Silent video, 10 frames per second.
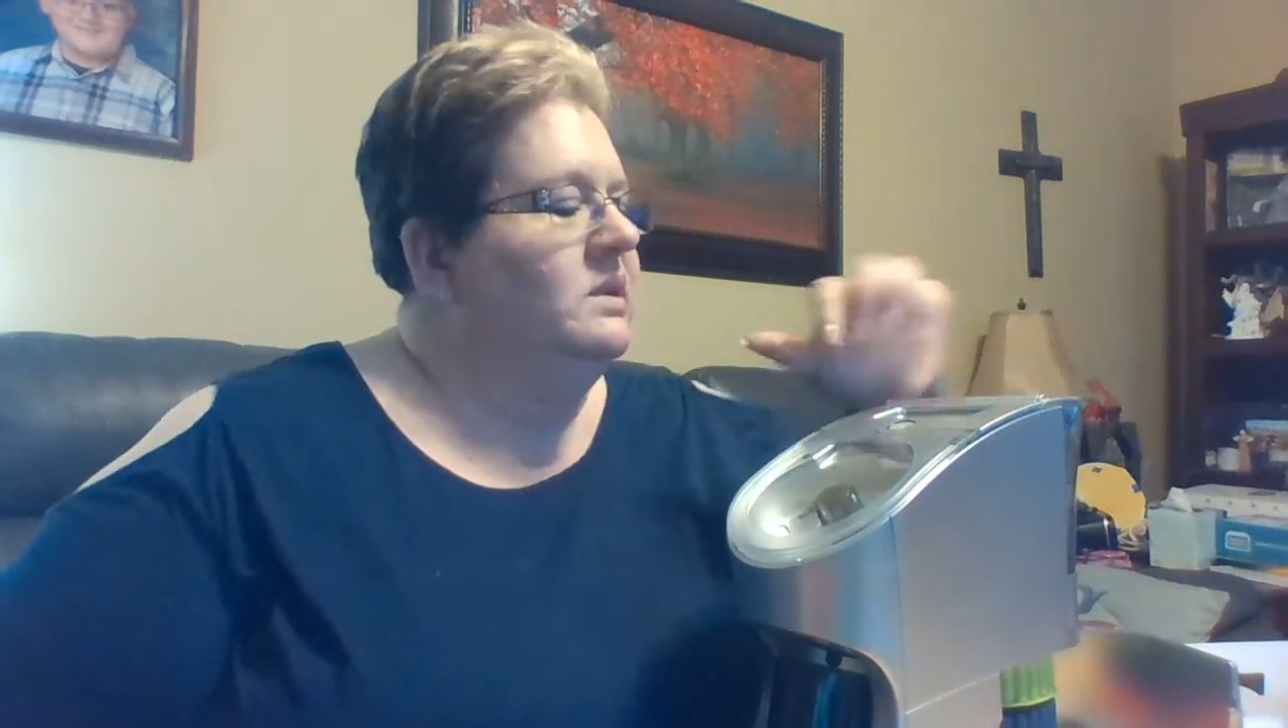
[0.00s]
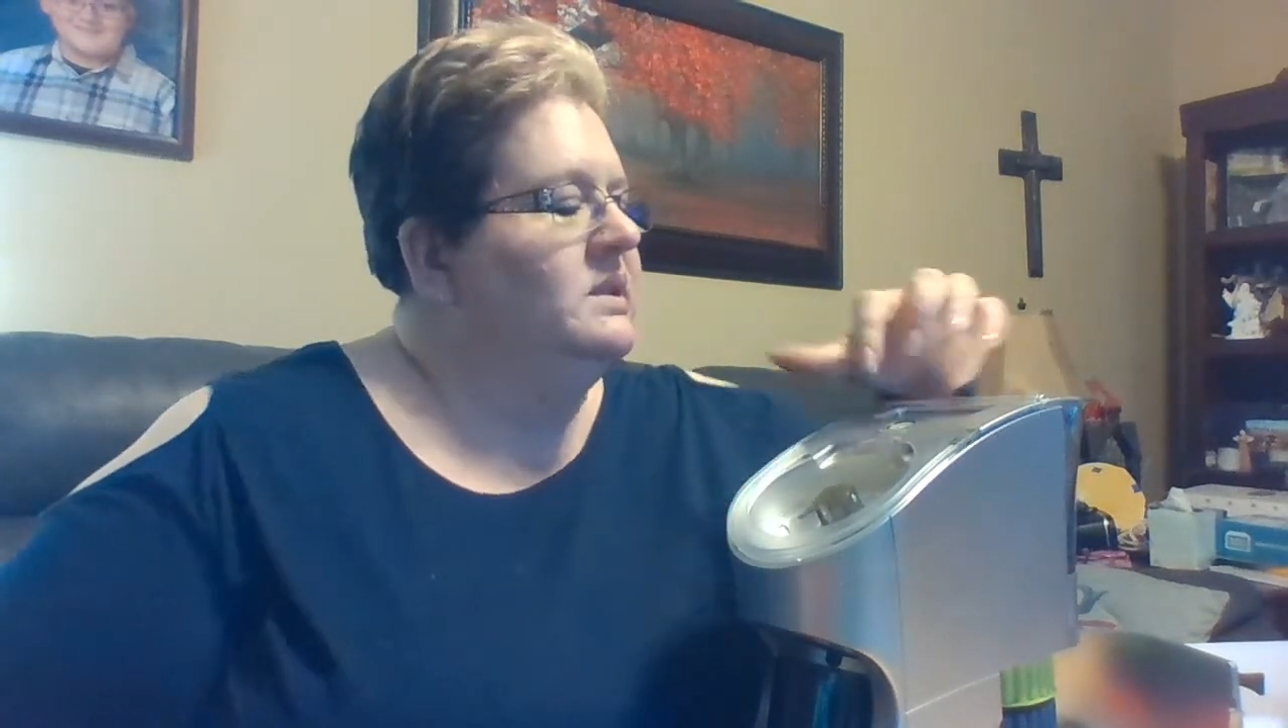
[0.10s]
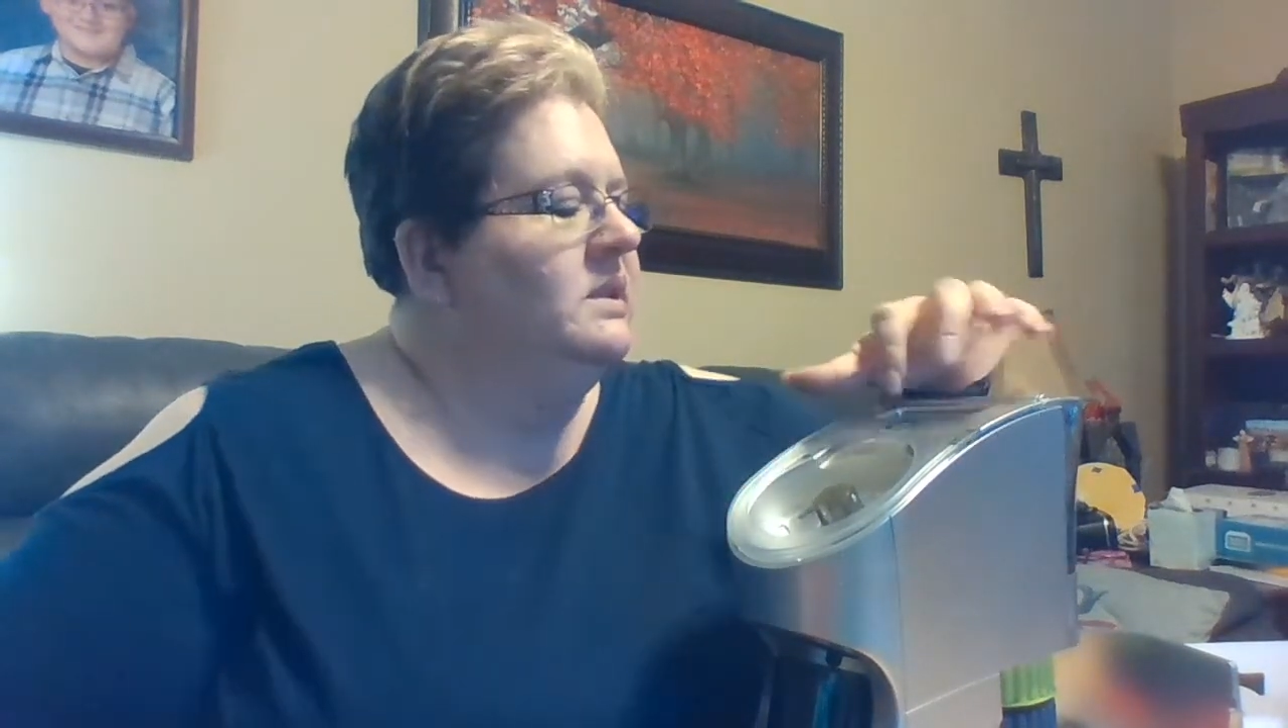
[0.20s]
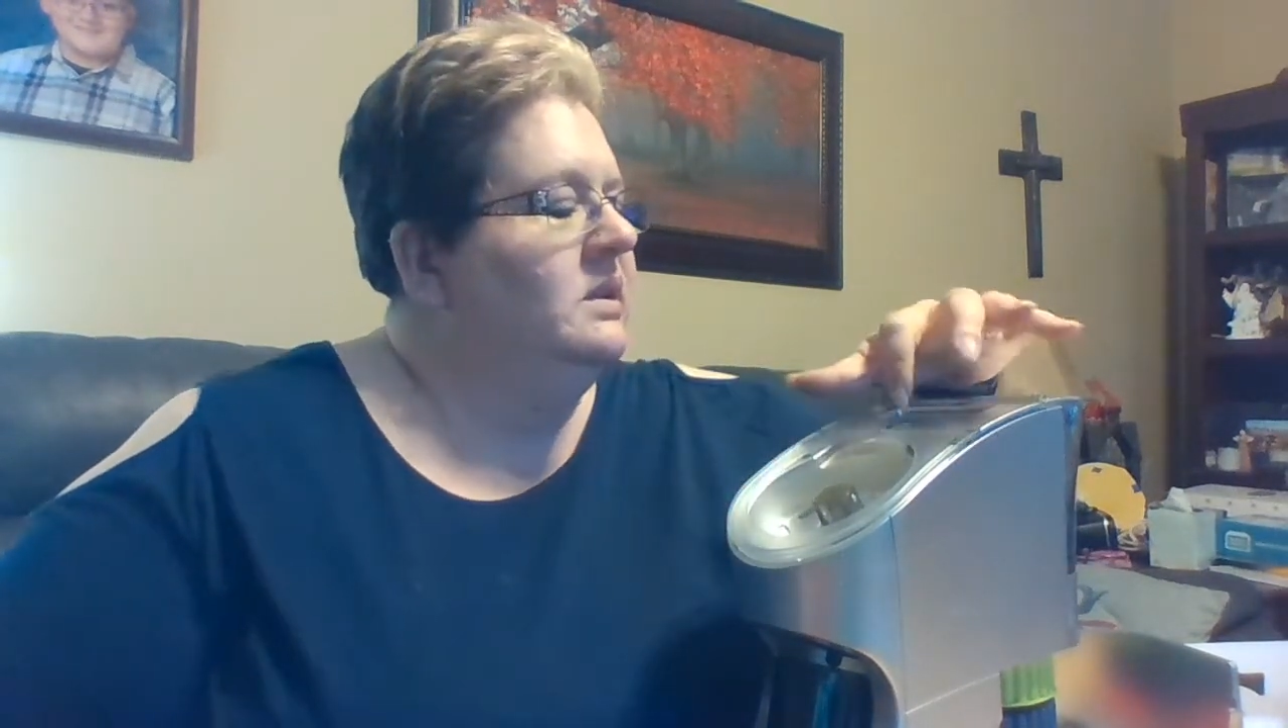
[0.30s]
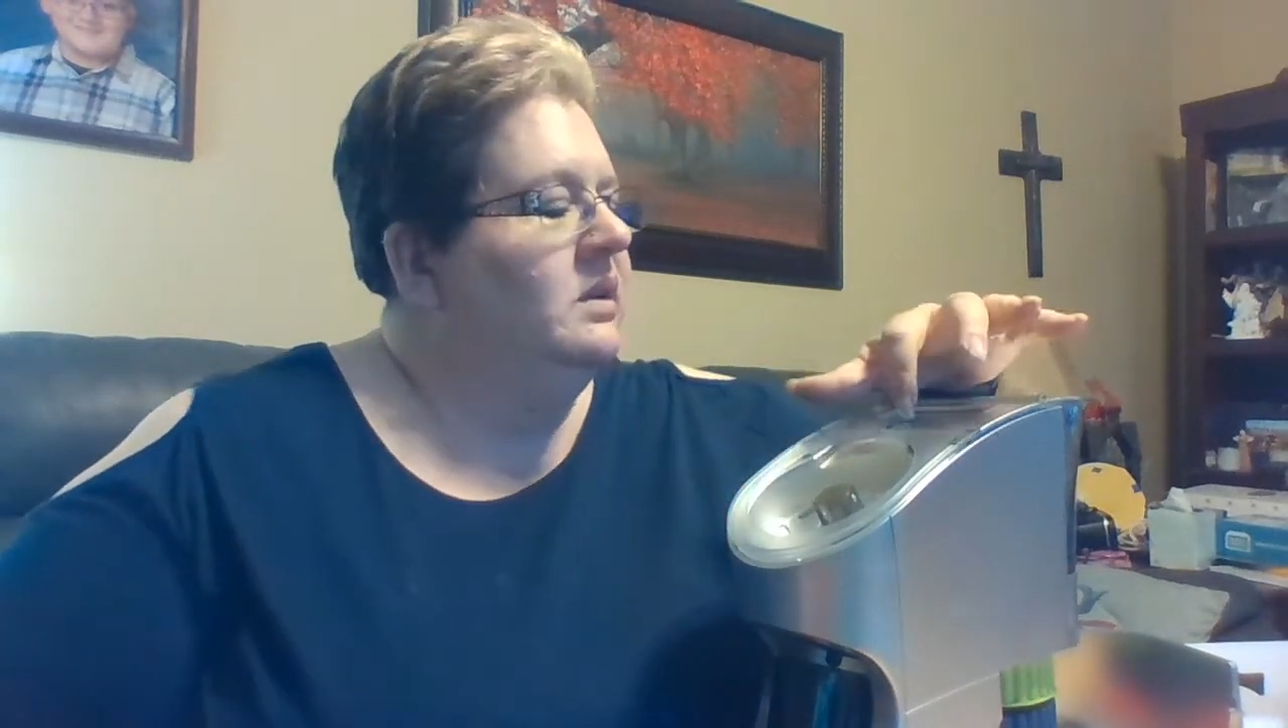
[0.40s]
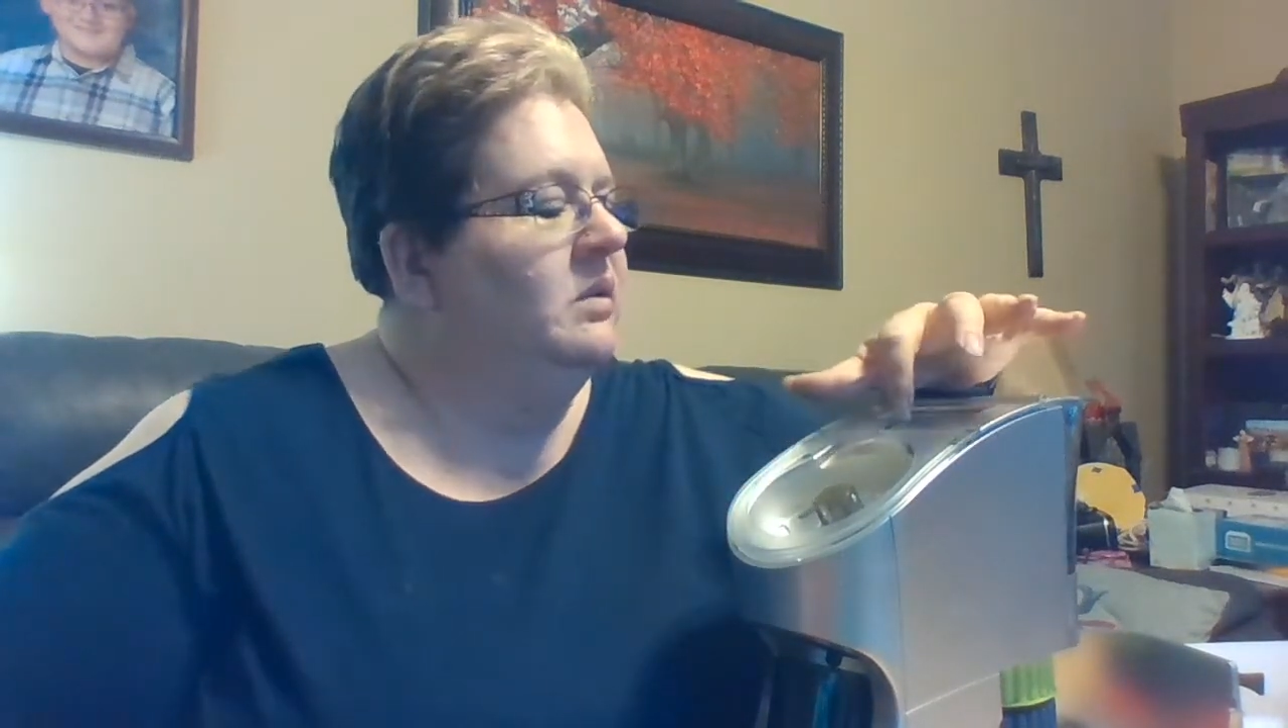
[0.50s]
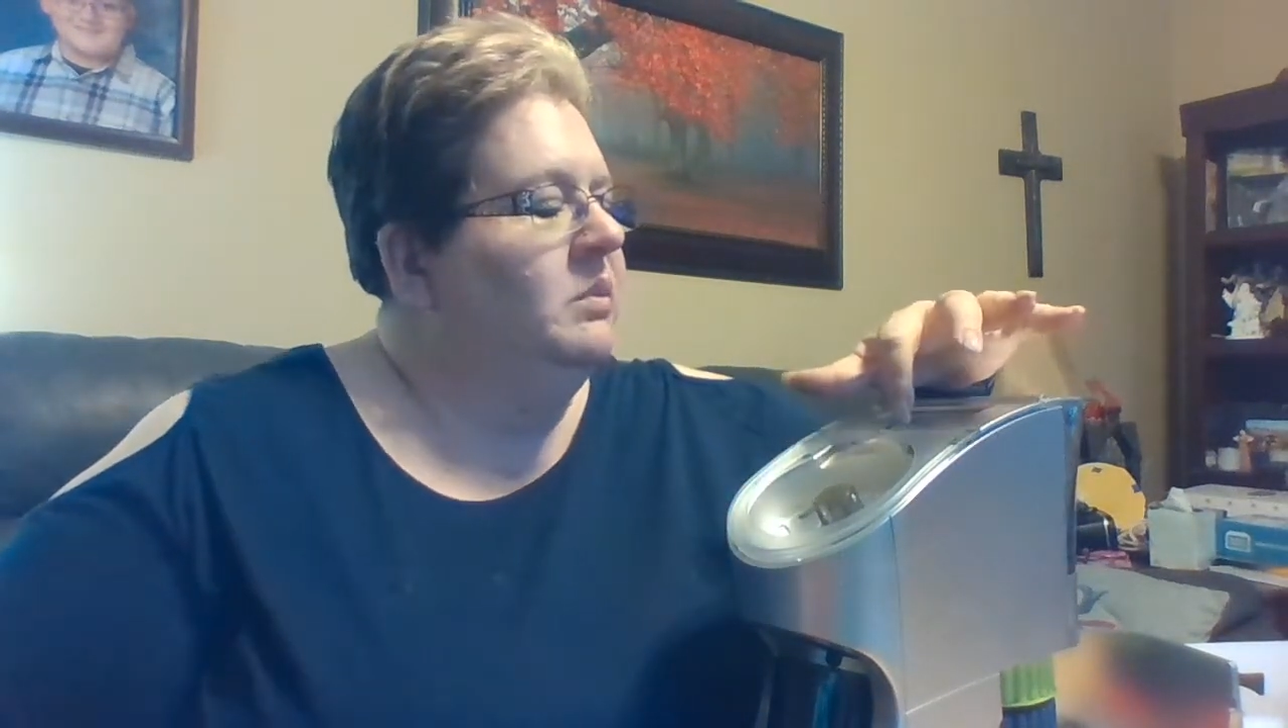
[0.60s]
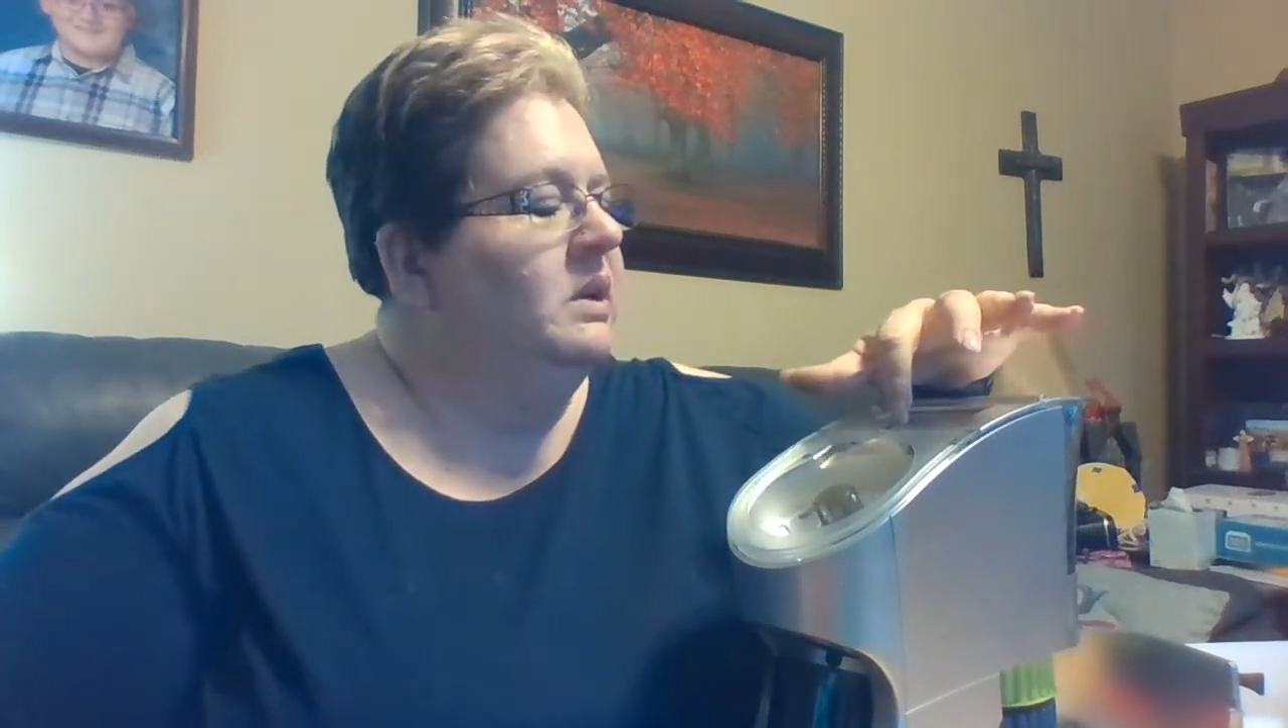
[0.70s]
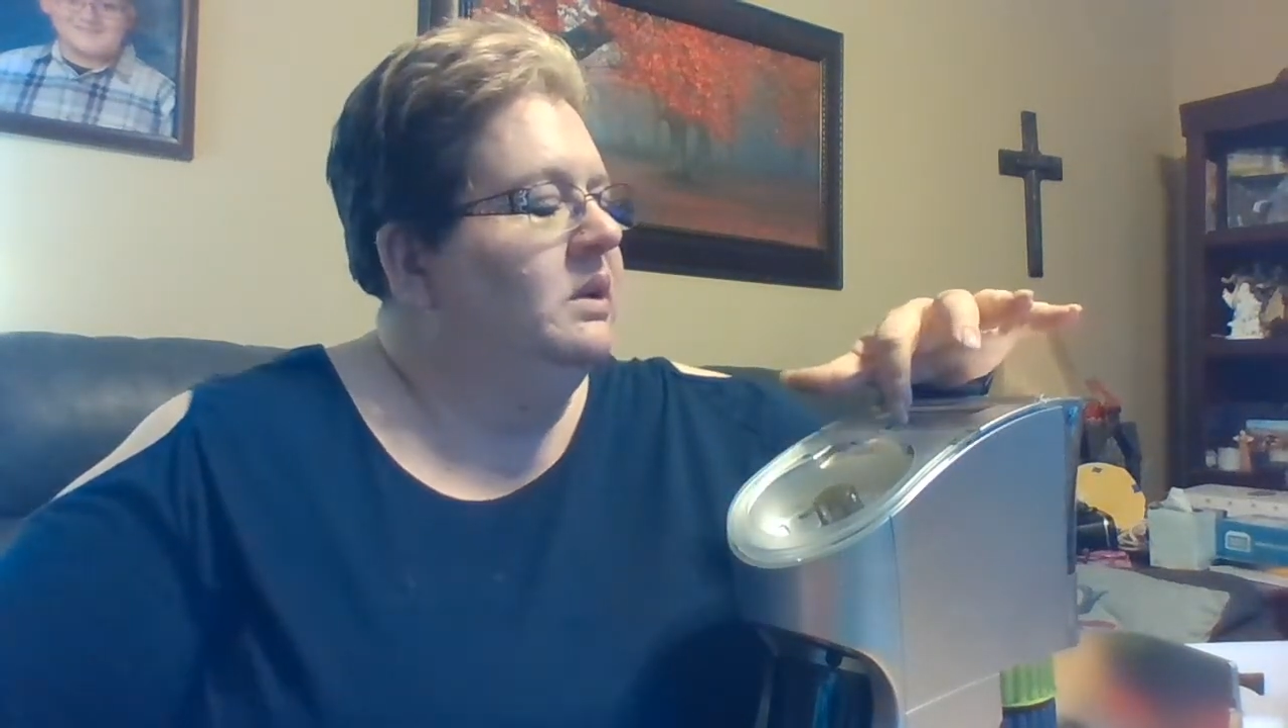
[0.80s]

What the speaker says: it works.